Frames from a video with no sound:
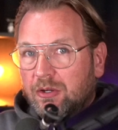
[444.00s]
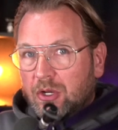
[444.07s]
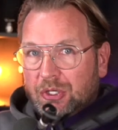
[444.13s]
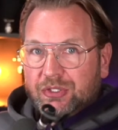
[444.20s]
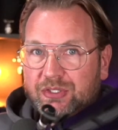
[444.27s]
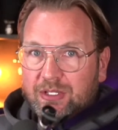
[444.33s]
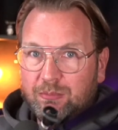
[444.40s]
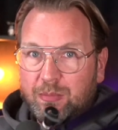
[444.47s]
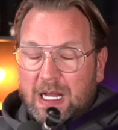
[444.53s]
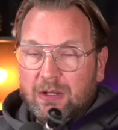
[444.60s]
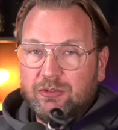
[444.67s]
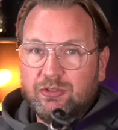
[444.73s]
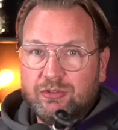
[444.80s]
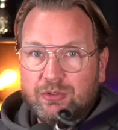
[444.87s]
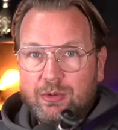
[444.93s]
costs
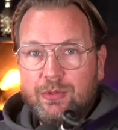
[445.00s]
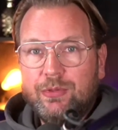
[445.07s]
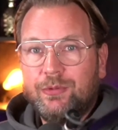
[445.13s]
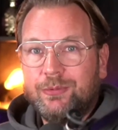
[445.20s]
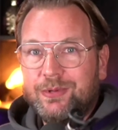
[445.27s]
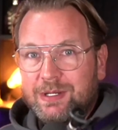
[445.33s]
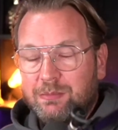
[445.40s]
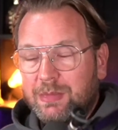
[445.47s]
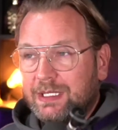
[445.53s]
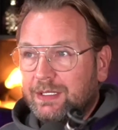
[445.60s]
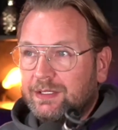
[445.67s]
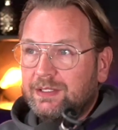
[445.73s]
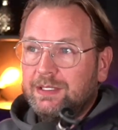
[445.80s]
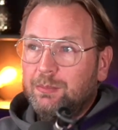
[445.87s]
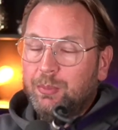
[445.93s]
about 2-3
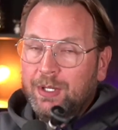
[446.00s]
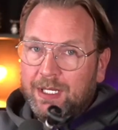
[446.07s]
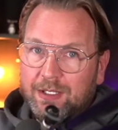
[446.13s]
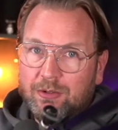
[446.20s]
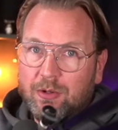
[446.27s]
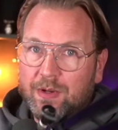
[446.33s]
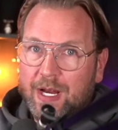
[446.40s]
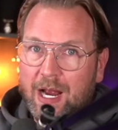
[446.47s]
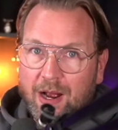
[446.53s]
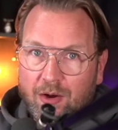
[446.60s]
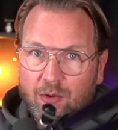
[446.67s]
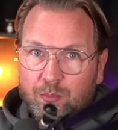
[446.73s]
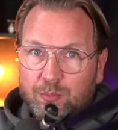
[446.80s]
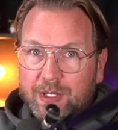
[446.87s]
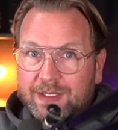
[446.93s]
minutes depending on
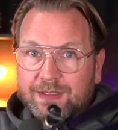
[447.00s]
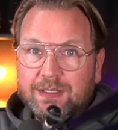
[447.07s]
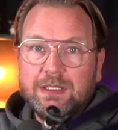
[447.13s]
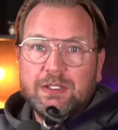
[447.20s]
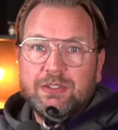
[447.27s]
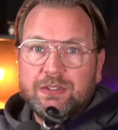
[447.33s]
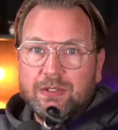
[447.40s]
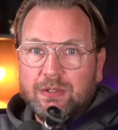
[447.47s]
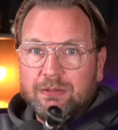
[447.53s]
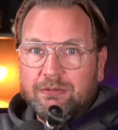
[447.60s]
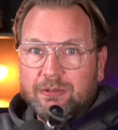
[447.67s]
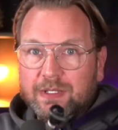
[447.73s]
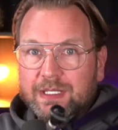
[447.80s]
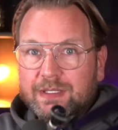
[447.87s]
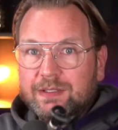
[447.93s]
how busy the
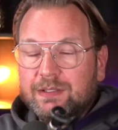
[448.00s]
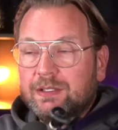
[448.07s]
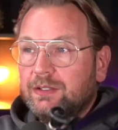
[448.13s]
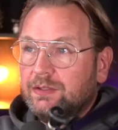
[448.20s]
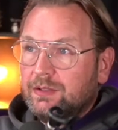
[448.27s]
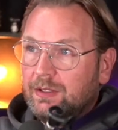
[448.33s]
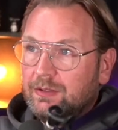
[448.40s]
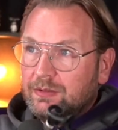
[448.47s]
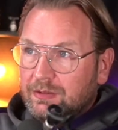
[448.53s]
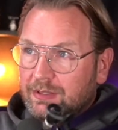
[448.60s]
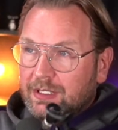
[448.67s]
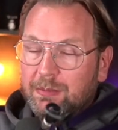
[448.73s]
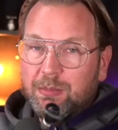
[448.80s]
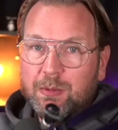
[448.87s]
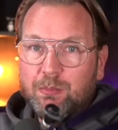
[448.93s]
server is. So
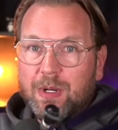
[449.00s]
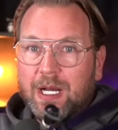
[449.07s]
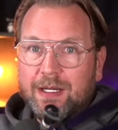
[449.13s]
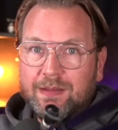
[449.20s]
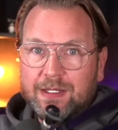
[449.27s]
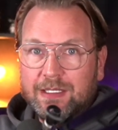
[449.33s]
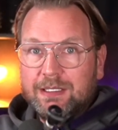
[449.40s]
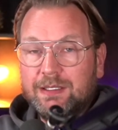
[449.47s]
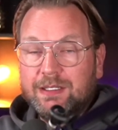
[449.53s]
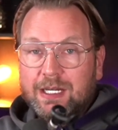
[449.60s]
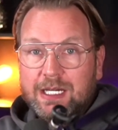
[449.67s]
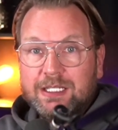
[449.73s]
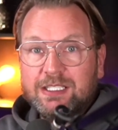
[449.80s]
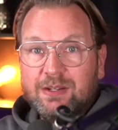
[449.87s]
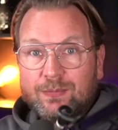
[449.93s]
keep in mind that it
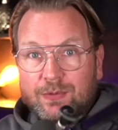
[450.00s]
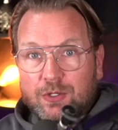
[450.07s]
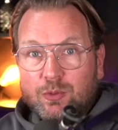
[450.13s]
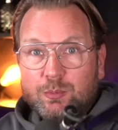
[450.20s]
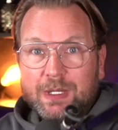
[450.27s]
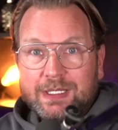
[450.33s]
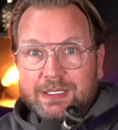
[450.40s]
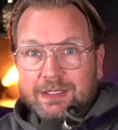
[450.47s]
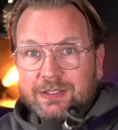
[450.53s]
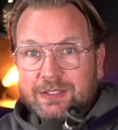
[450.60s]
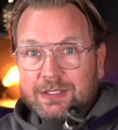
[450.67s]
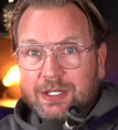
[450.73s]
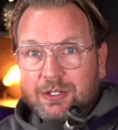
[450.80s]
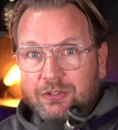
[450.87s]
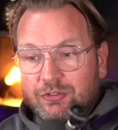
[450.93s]
takes a few
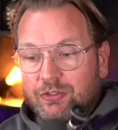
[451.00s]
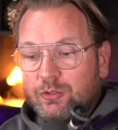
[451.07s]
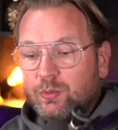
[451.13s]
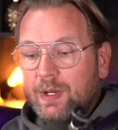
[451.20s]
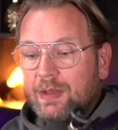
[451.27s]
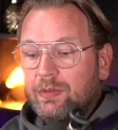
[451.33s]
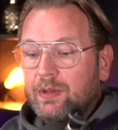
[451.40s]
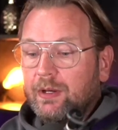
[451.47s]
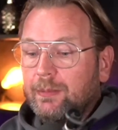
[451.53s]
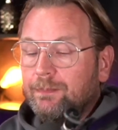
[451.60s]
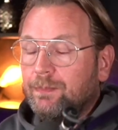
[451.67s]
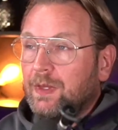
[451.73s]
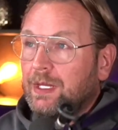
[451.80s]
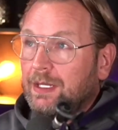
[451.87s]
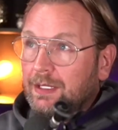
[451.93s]
minutes to render.
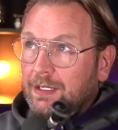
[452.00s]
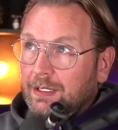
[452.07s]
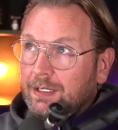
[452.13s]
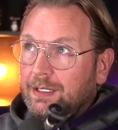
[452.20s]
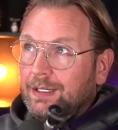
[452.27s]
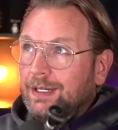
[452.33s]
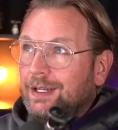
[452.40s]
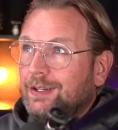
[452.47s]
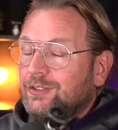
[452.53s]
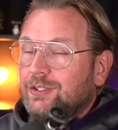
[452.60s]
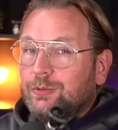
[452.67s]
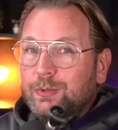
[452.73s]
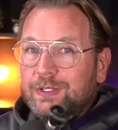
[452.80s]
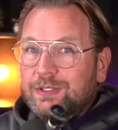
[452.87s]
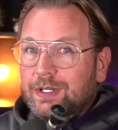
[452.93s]

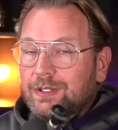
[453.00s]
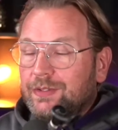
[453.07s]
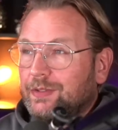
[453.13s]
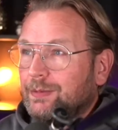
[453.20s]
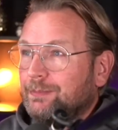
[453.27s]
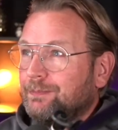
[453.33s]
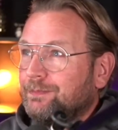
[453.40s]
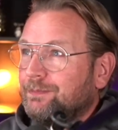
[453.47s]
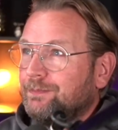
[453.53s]
Here's the result.